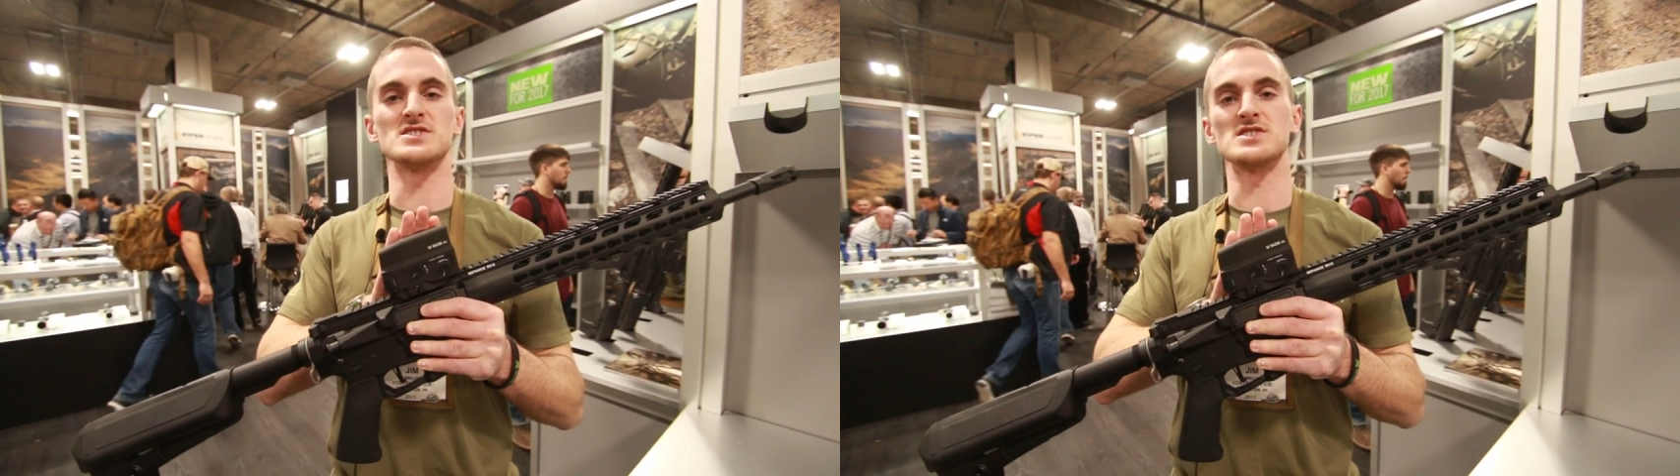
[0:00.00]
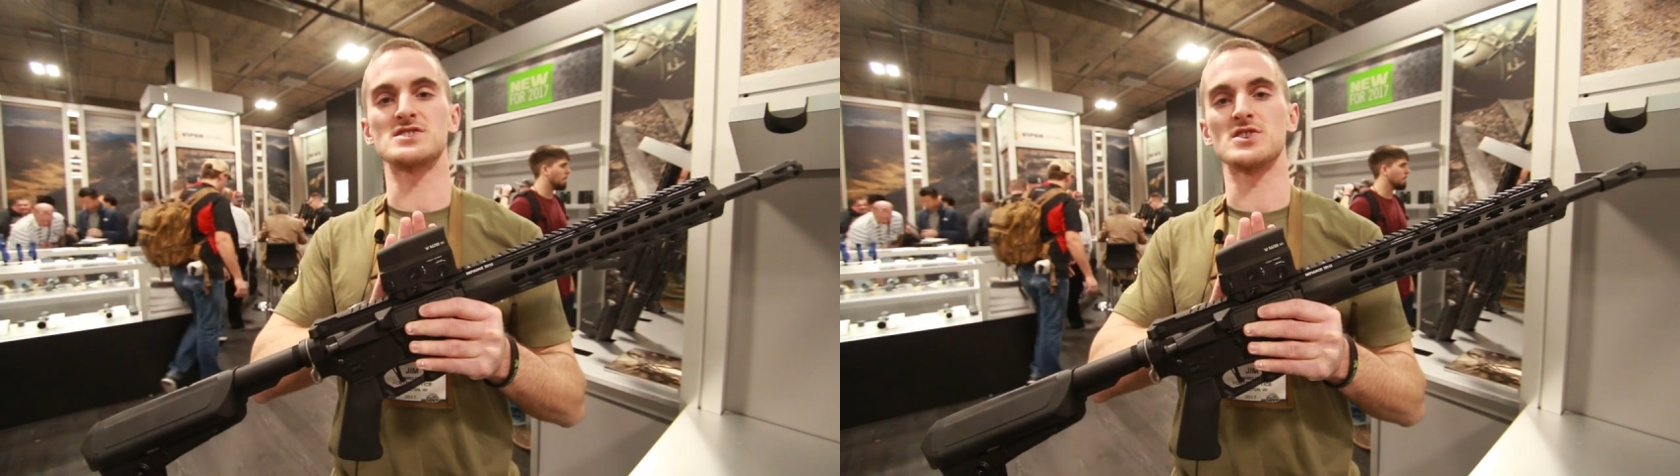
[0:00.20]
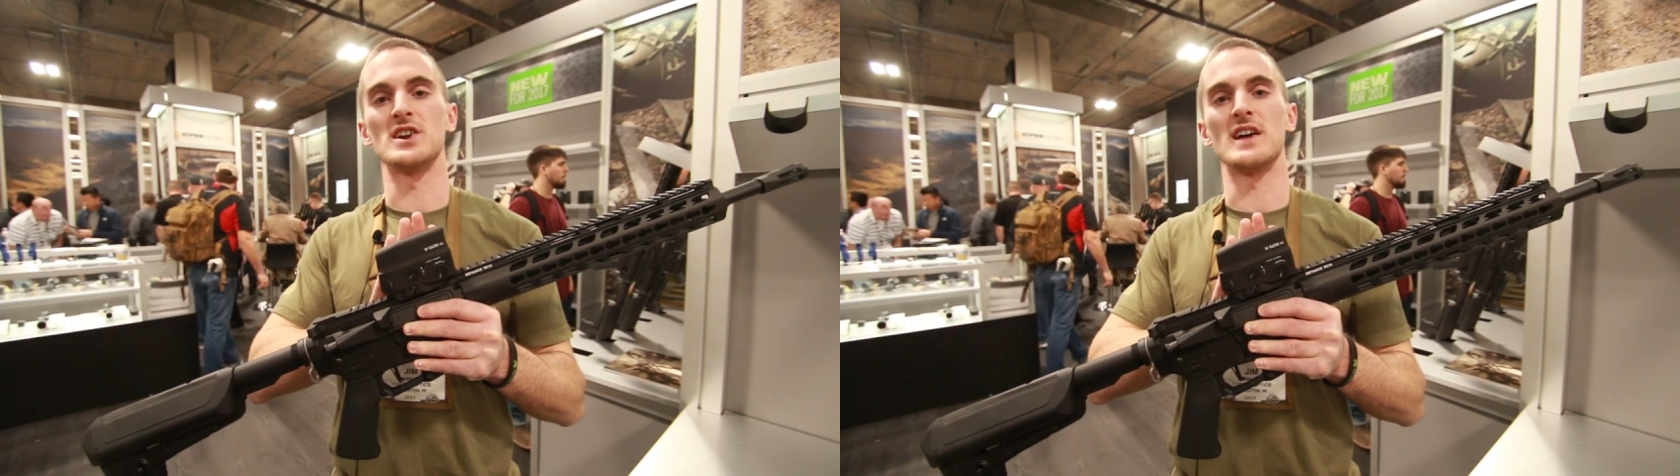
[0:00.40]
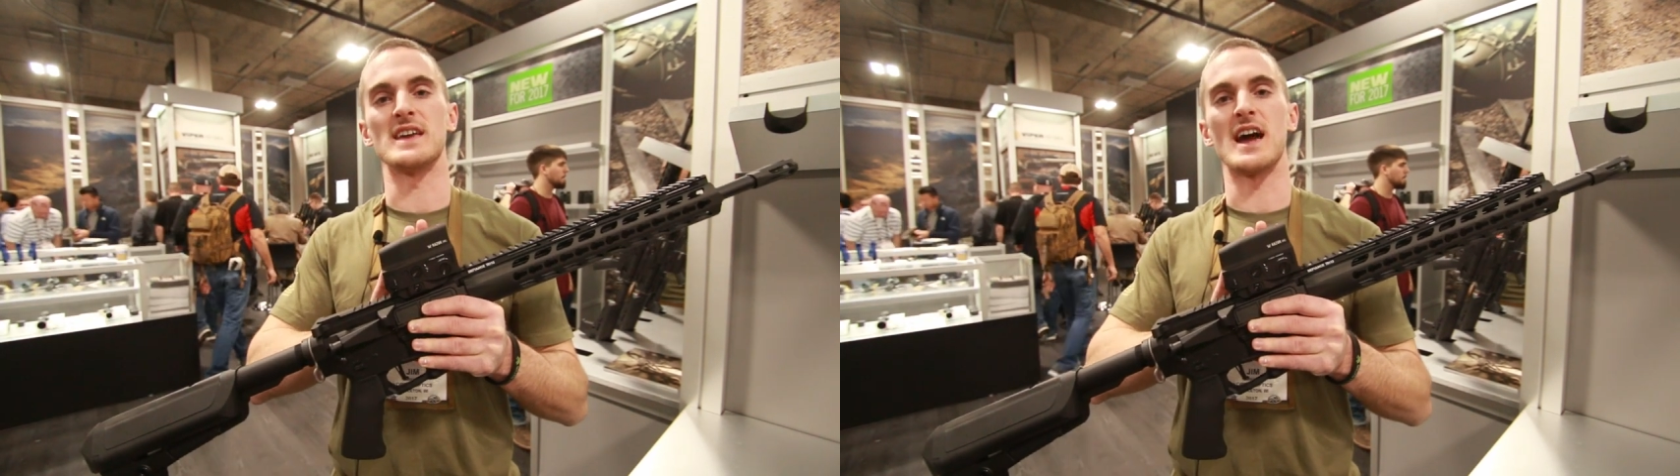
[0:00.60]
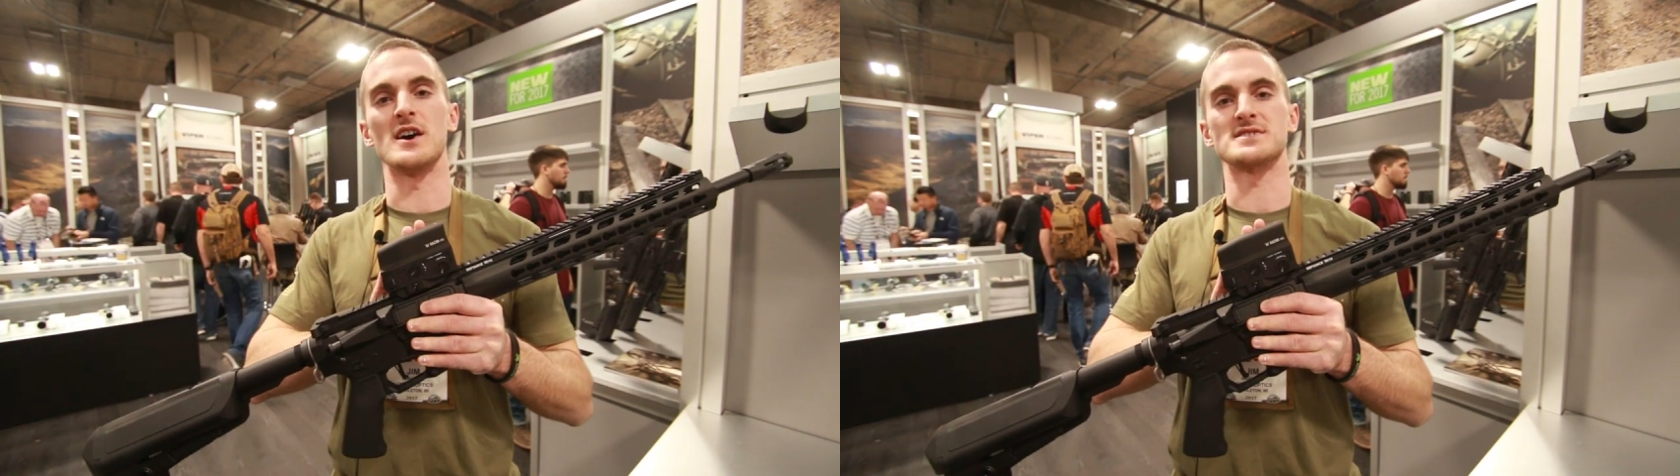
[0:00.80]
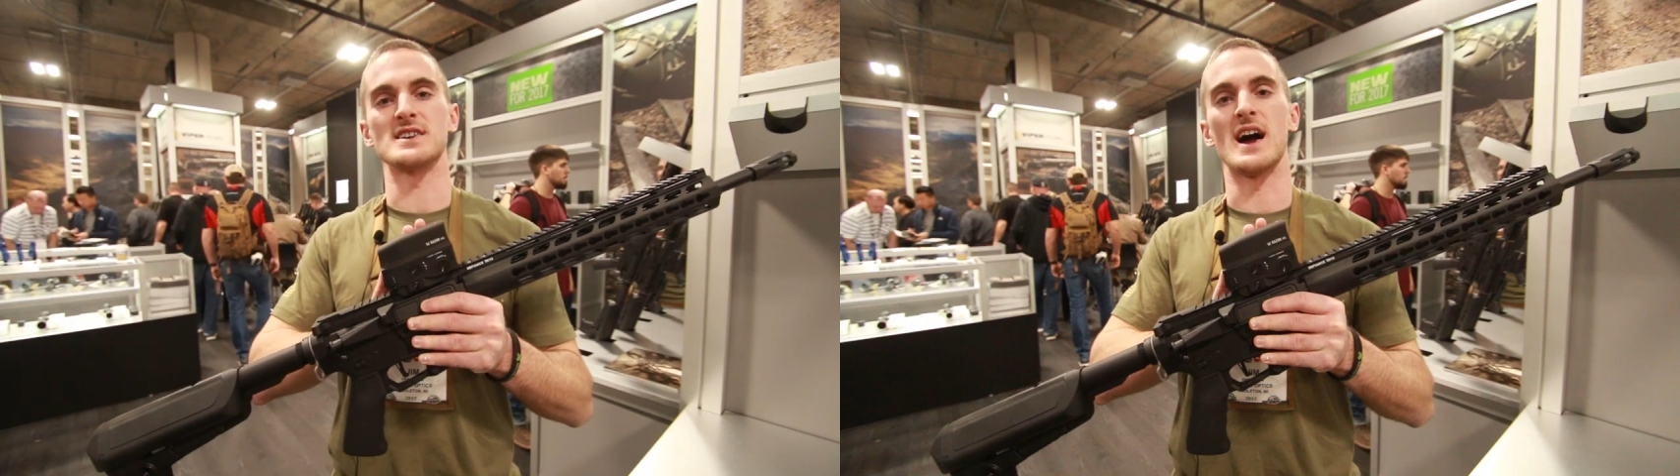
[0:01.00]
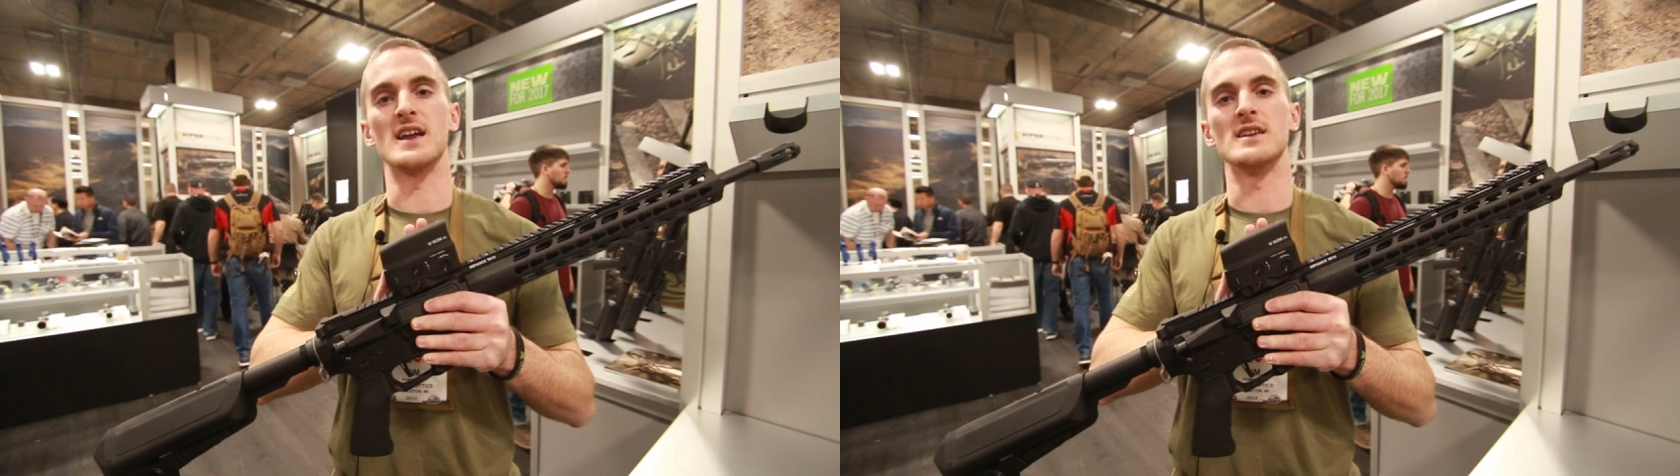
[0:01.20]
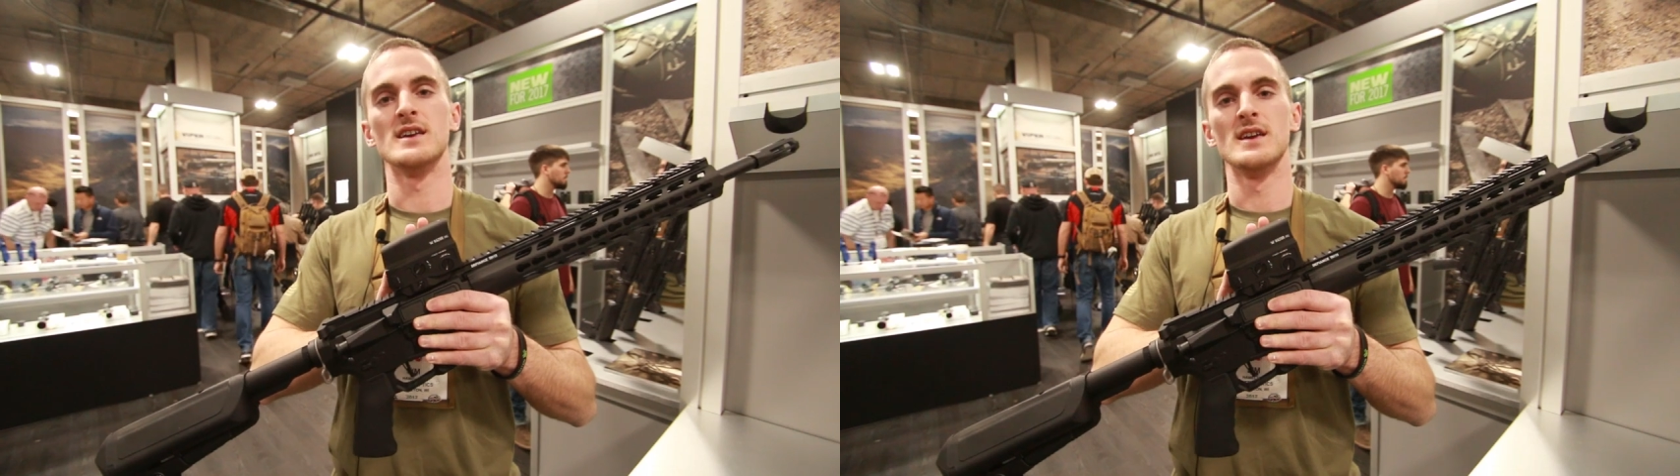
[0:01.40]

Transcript: to just start on the outside.